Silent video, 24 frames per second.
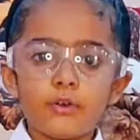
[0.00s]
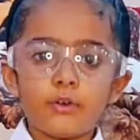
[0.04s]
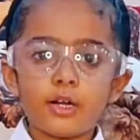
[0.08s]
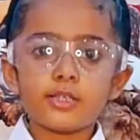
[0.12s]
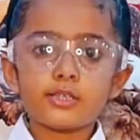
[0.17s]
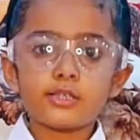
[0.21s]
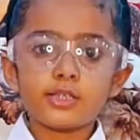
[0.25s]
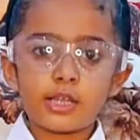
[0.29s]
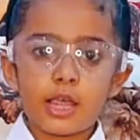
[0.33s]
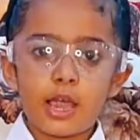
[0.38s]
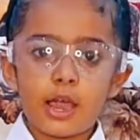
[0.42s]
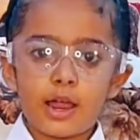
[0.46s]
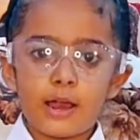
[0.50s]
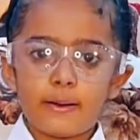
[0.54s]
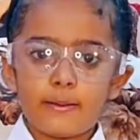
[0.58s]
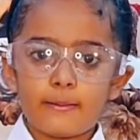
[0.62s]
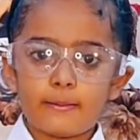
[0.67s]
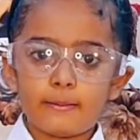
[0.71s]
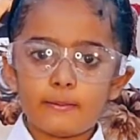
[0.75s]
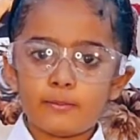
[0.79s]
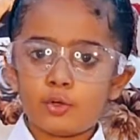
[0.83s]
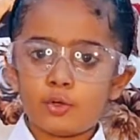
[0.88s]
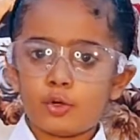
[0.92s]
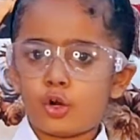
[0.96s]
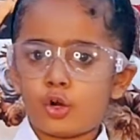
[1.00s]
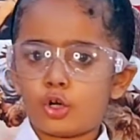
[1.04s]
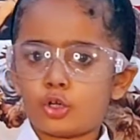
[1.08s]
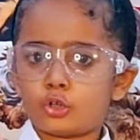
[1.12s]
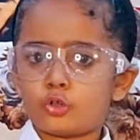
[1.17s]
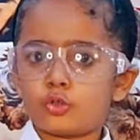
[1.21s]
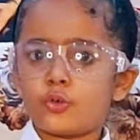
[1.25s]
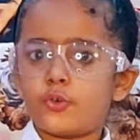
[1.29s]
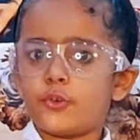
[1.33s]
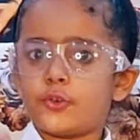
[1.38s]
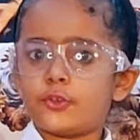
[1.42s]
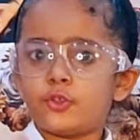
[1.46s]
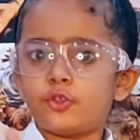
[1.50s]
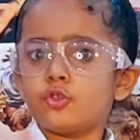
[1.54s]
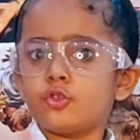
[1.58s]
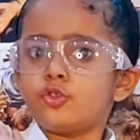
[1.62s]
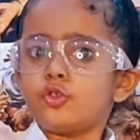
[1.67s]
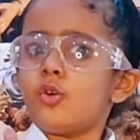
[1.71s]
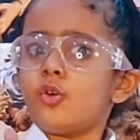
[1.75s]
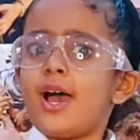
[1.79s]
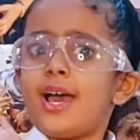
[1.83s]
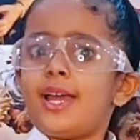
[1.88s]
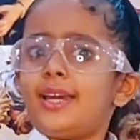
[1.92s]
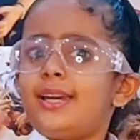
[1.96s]
Friends, I'm not going to
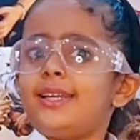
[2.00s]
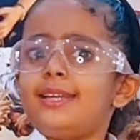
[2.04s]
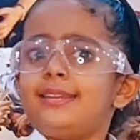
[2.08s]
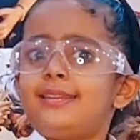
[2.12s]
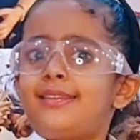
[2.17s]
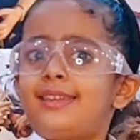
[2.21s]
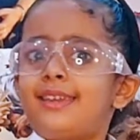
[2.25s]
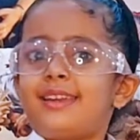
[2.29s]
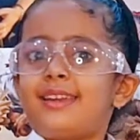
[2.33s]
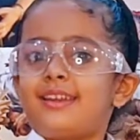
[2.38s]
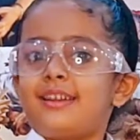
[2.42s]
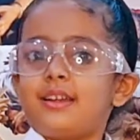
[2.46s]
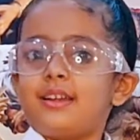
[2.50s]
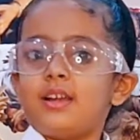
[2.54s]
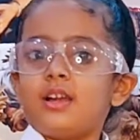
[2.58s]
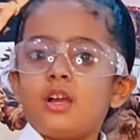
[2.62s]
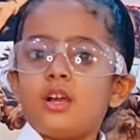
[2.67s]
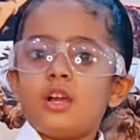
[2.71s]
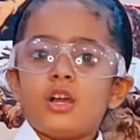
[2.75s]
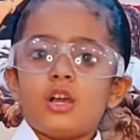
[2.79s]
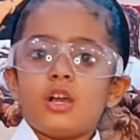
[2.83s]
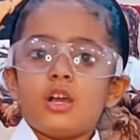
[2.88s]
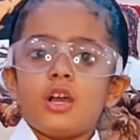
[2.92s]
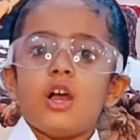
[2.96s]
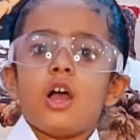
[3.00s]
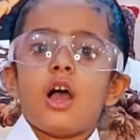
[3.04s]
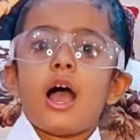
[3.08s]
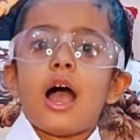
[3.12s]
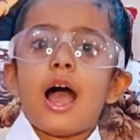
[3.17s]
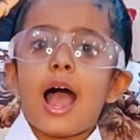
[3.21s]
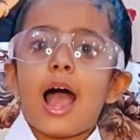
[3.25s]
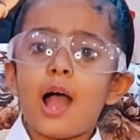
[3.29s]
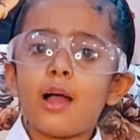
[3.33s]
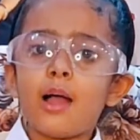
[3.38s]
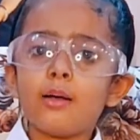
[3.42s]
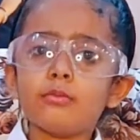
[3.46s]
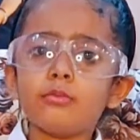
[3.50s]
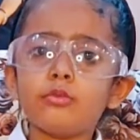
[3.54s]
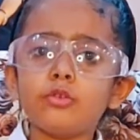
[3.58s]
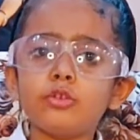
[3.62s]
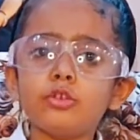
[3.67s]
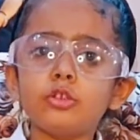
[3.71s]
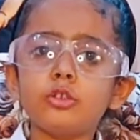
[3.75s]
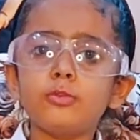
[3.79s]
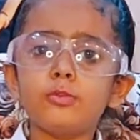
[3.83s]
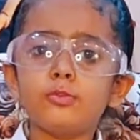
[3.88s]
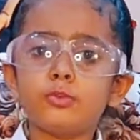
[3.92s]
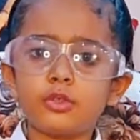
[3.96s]
do anything. I'm going
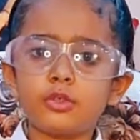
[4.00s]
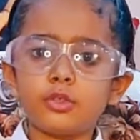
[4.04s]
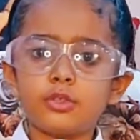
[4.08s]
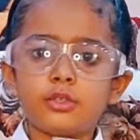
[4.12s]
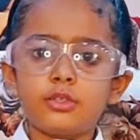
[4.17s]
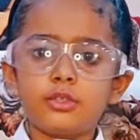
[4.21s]
to put